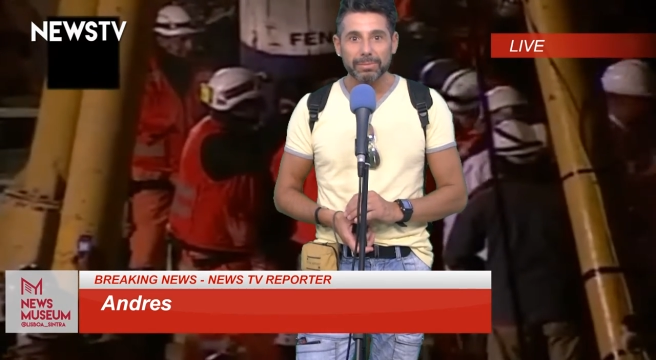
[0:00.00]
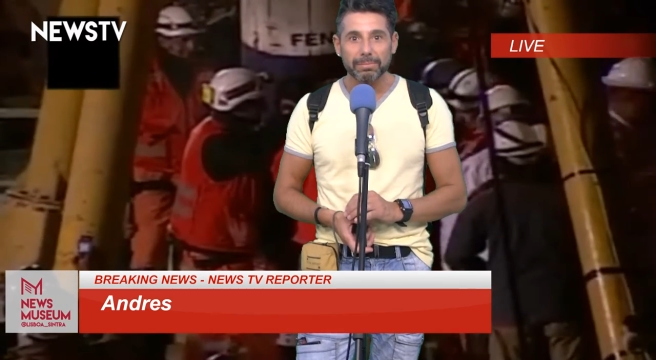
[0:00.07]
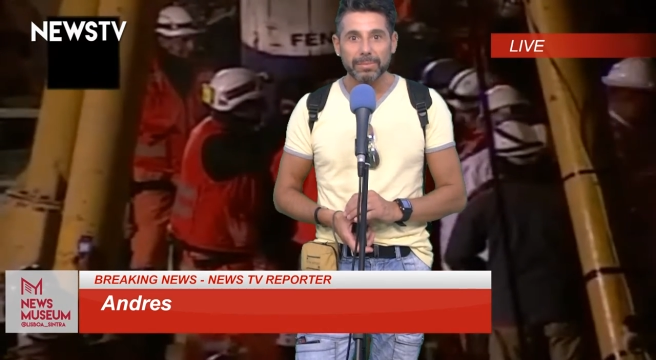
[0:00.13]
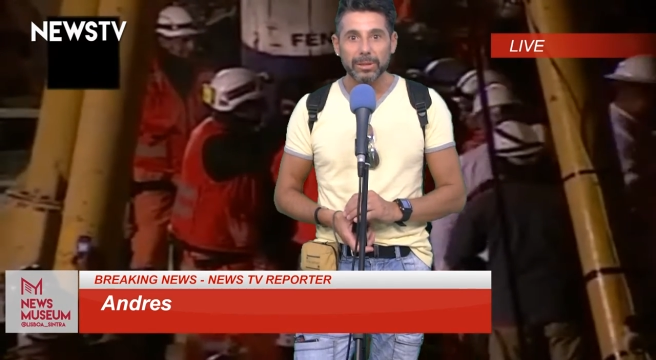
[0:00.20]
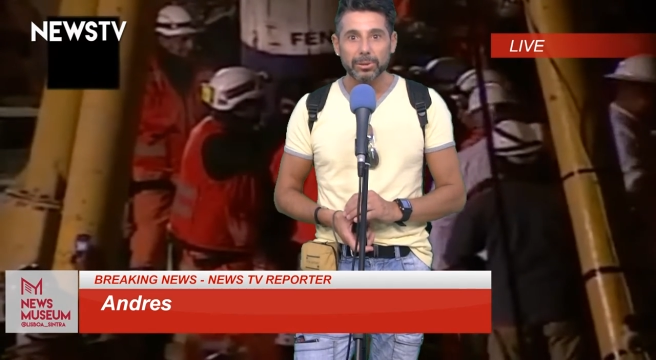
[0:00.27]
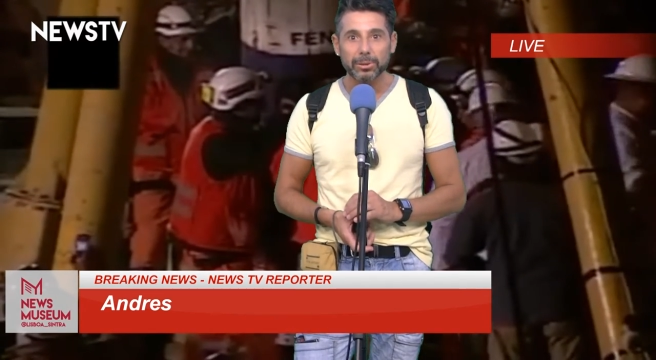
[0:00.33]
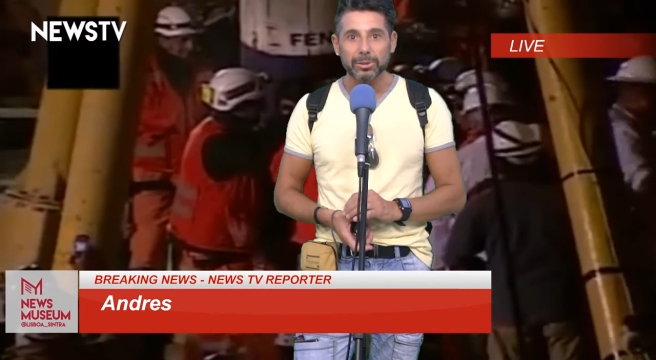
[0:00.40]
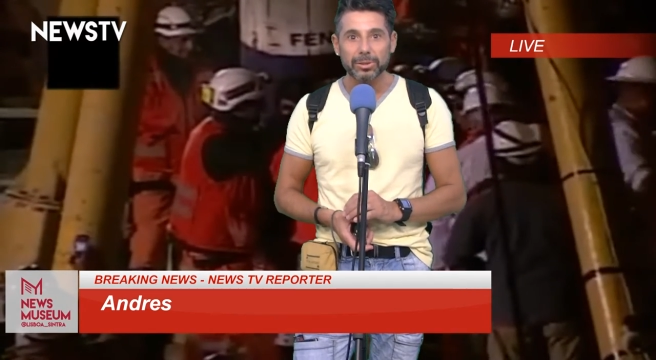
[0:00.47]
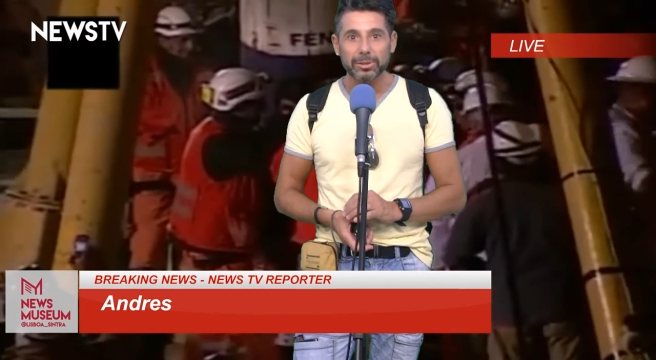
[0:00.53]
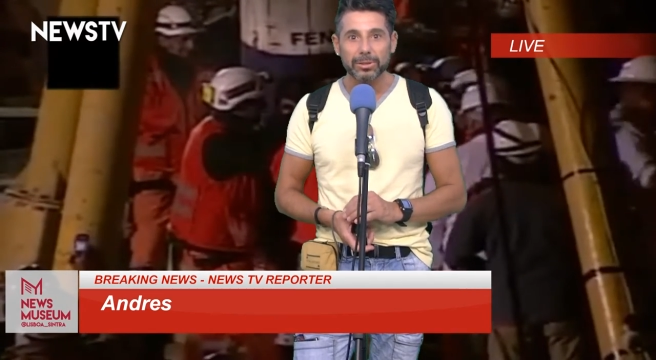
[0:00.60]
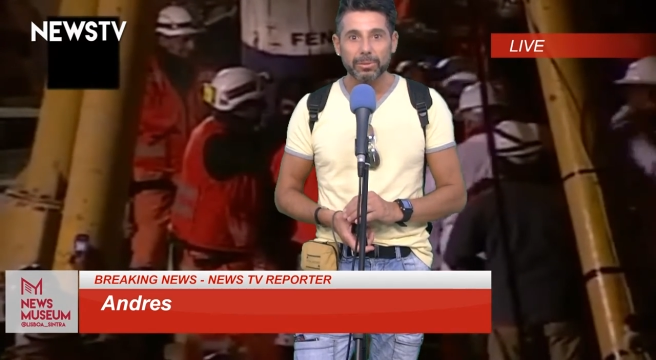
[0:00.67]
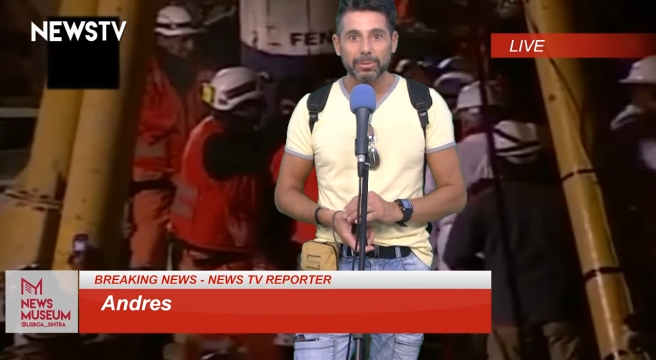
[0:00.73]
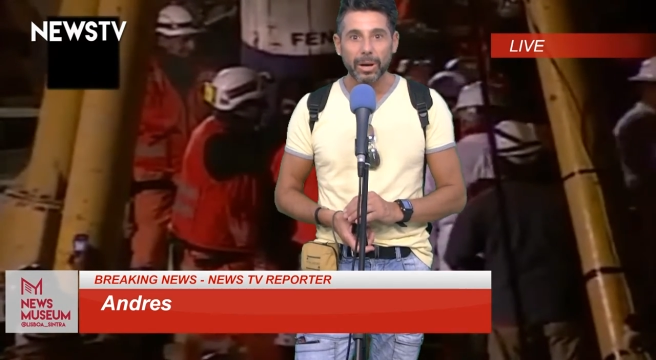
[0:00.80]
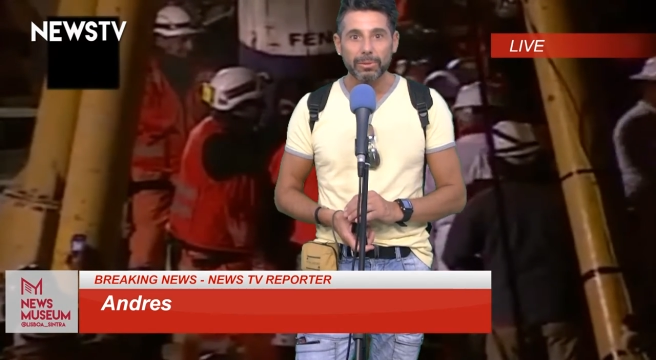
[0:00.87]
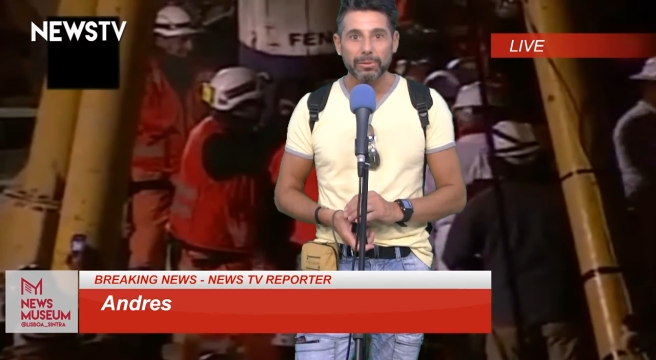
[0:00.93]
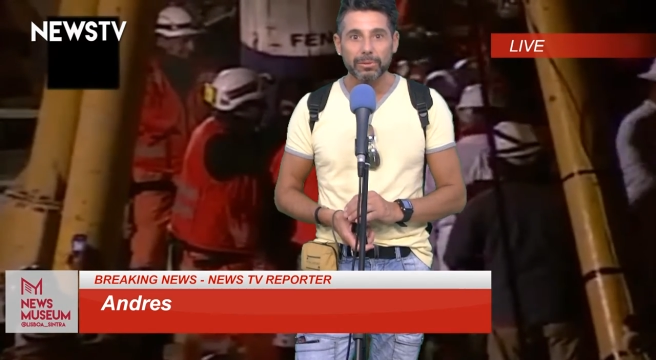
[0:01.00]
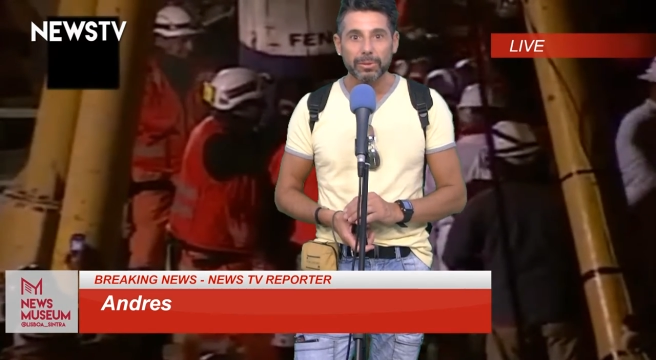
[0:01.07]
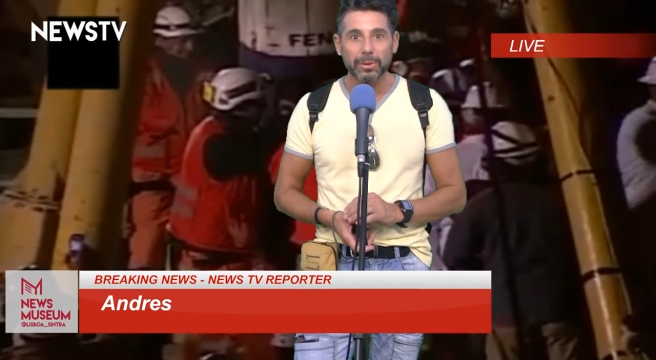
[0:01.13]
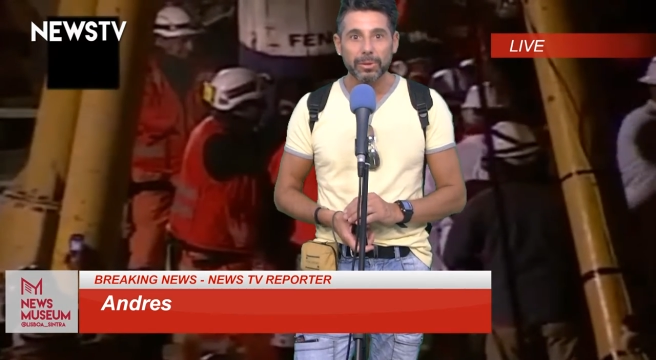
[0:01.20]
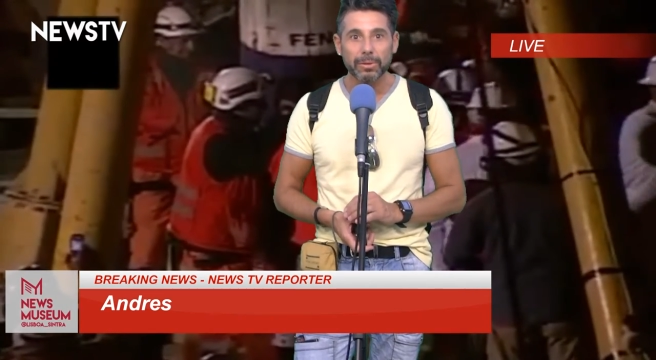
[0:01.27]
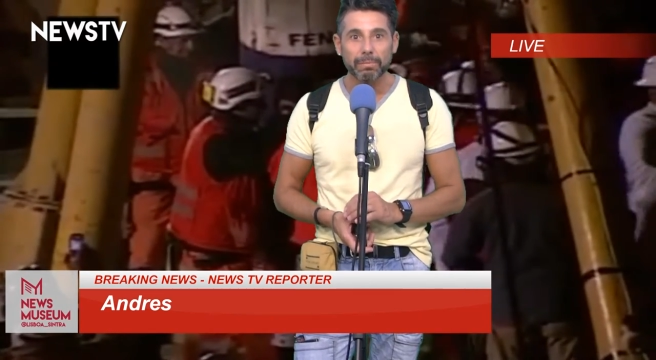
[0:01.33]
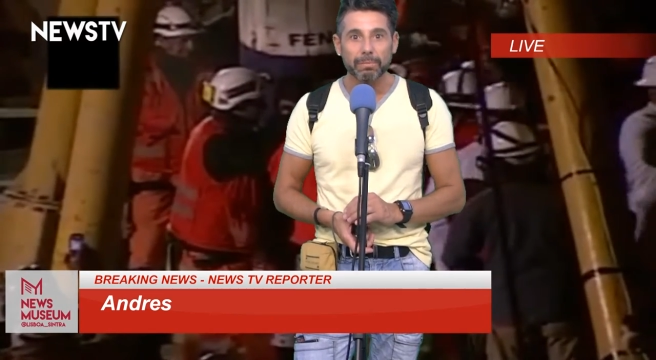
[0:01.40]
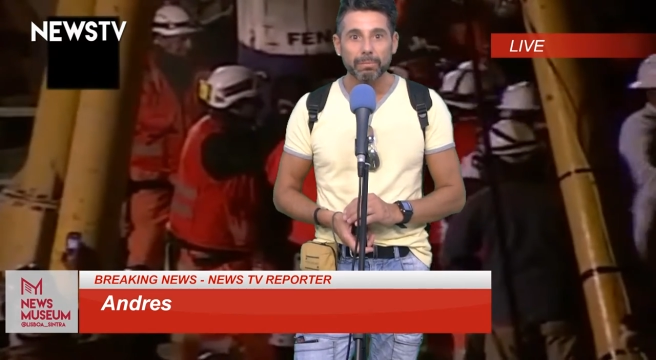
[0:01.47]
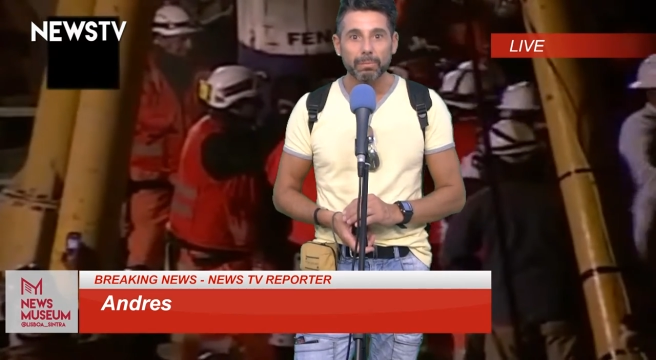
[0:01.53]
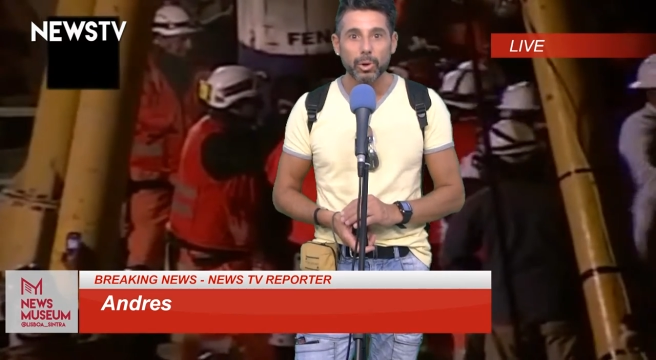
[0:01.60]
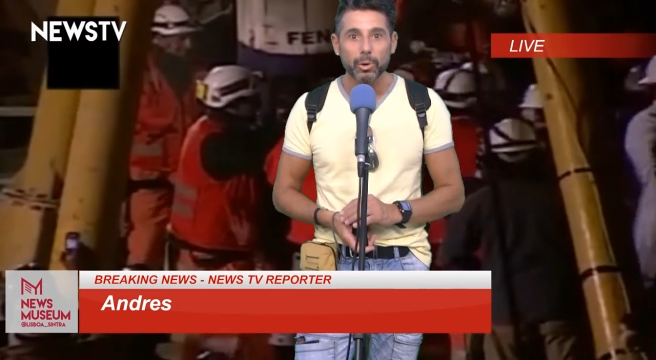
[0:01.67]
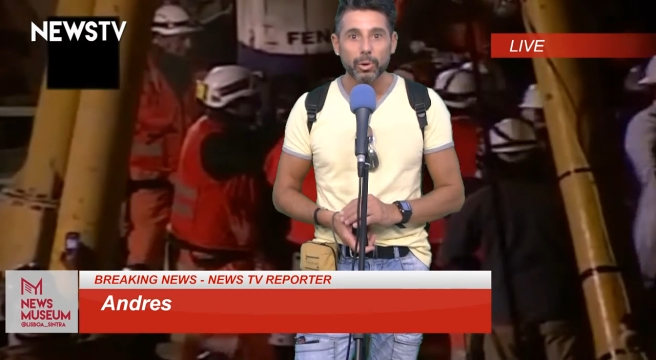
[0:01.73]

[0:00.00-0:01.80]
minutes when more